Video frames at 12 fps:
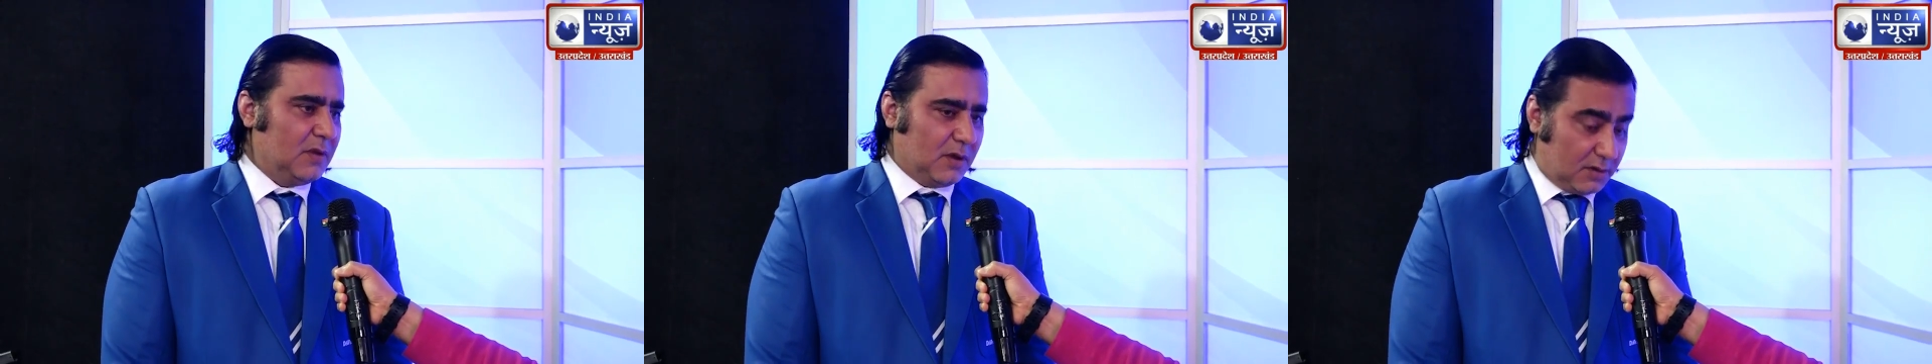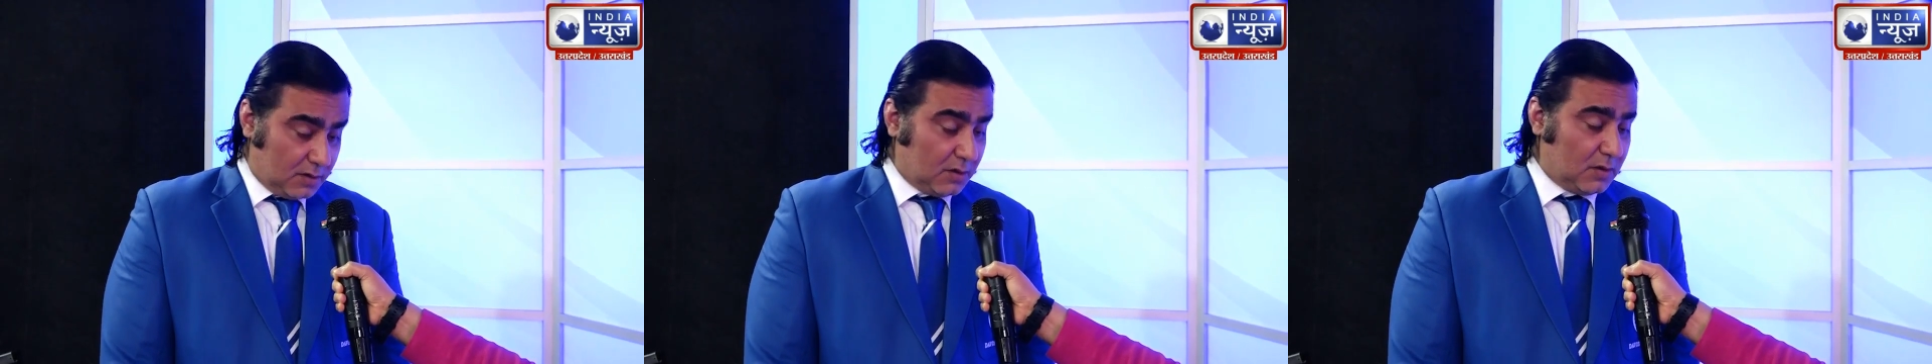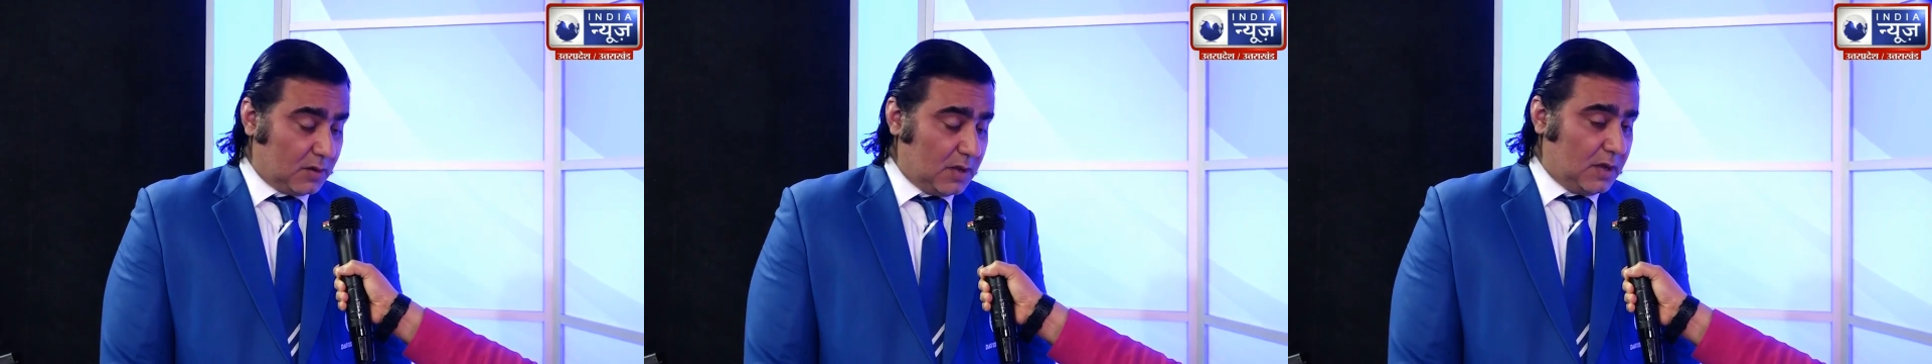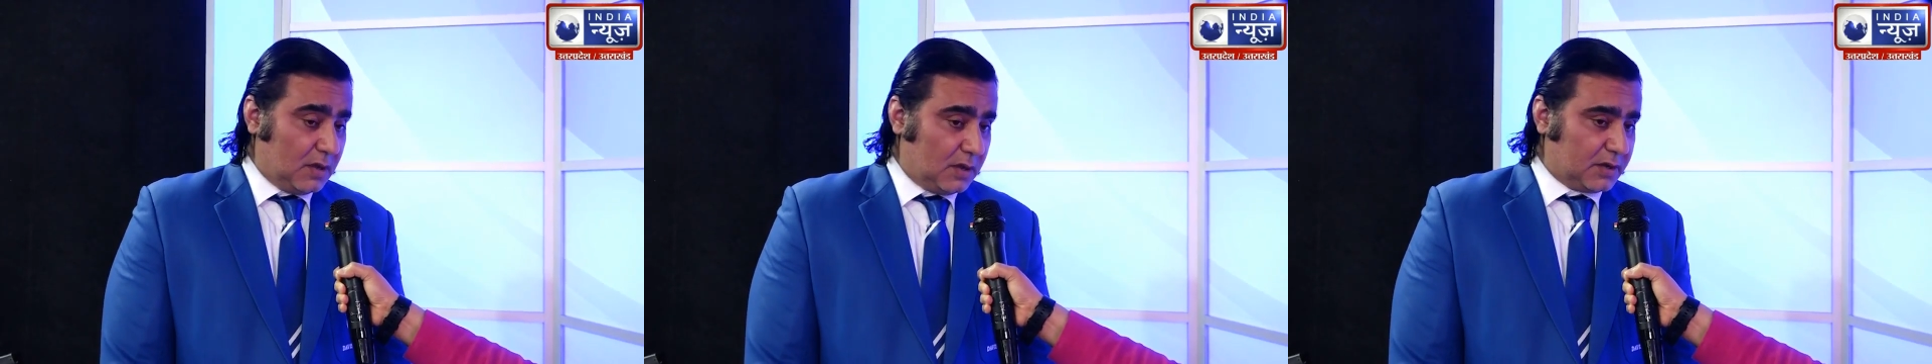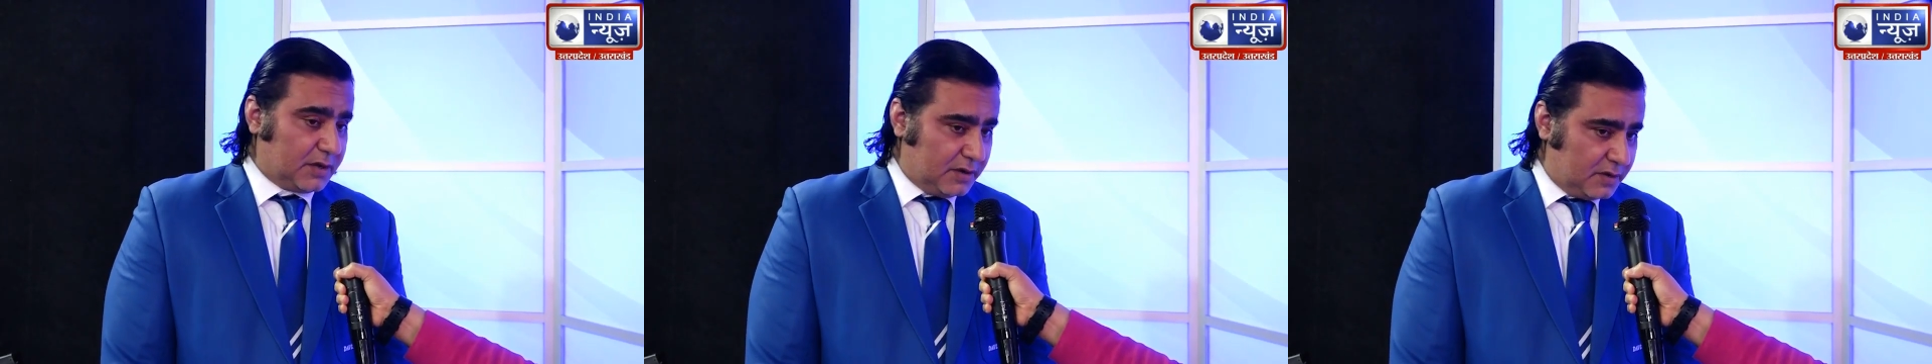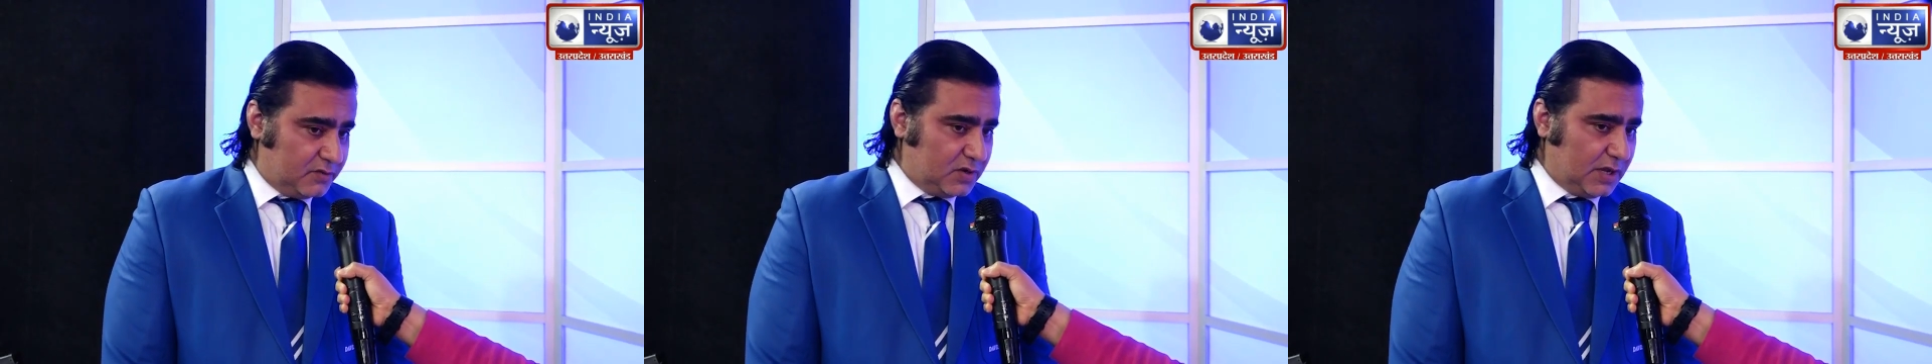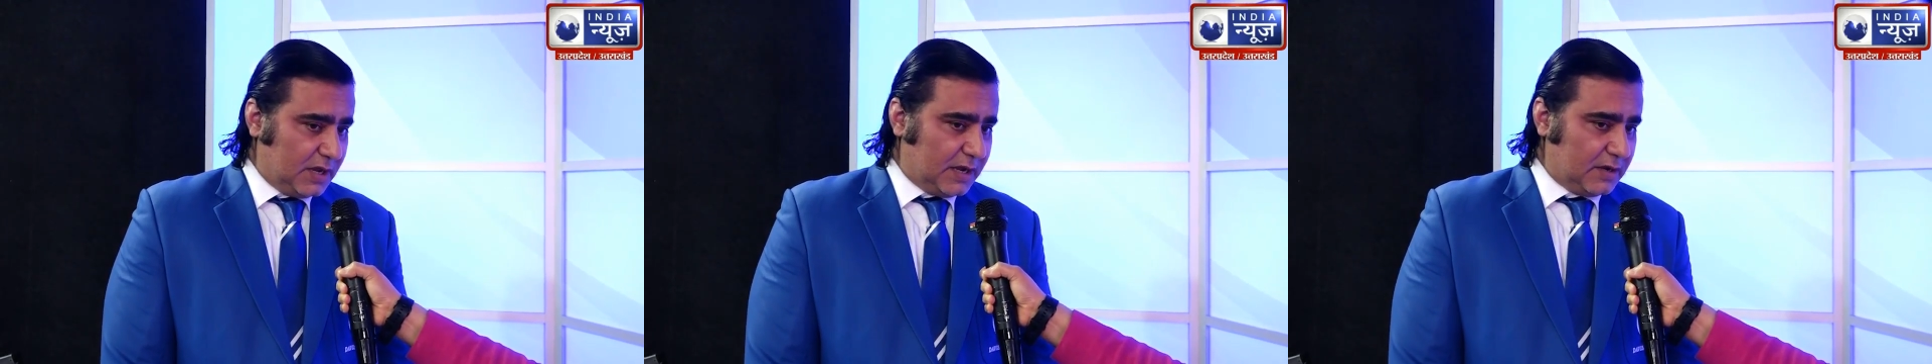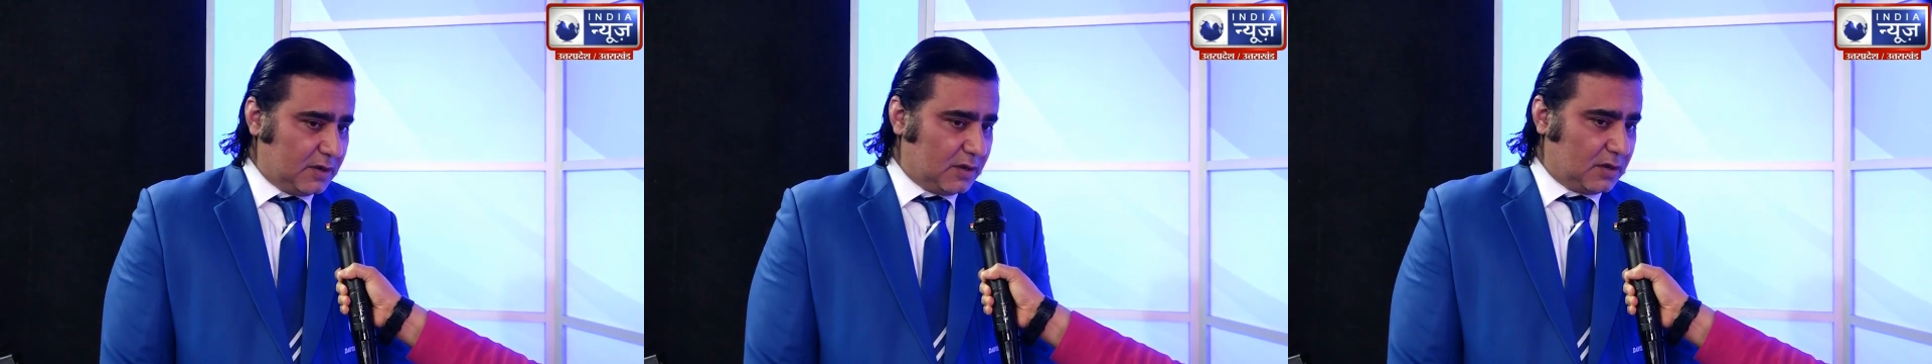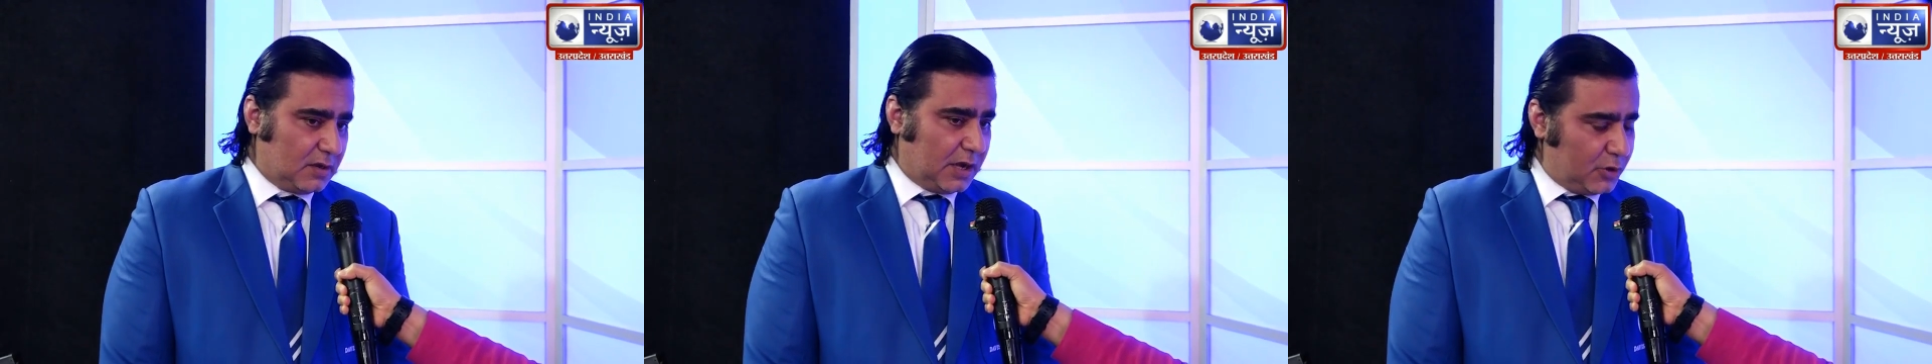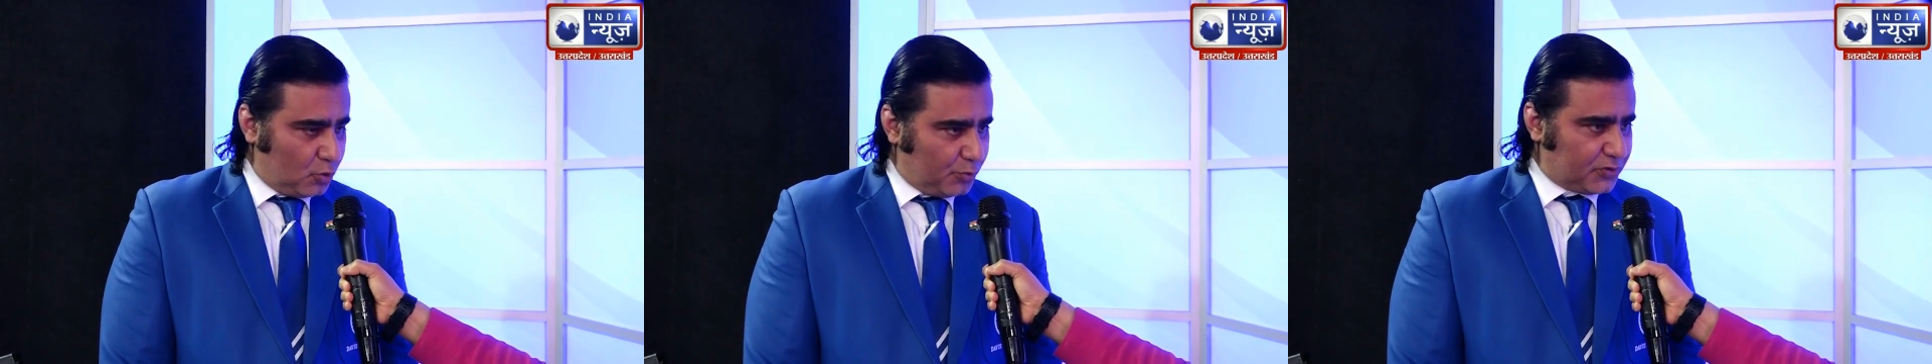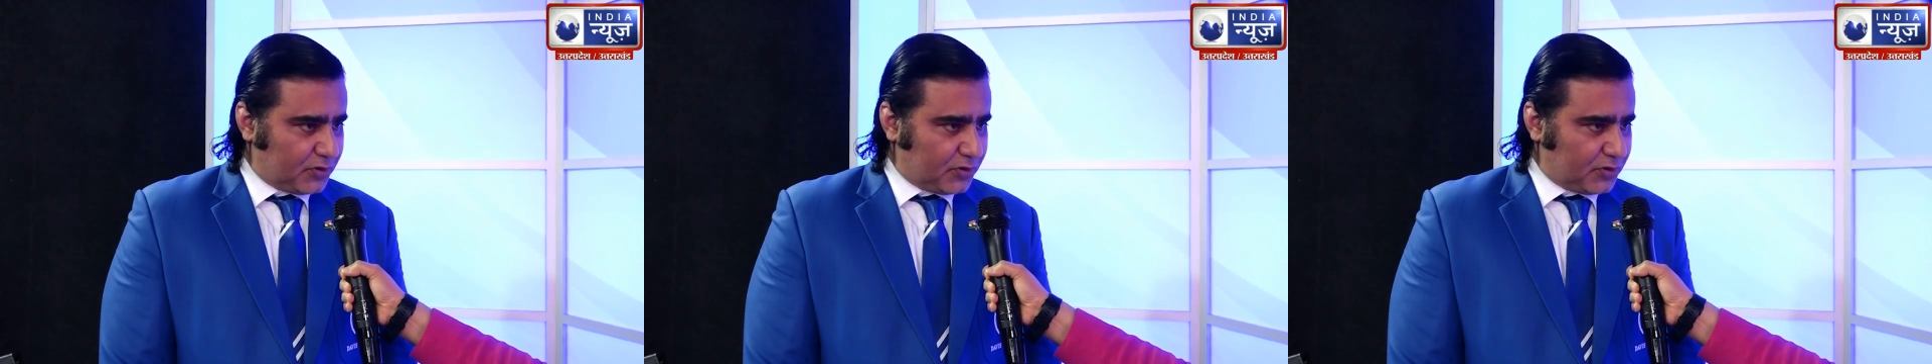Kiranji and Annu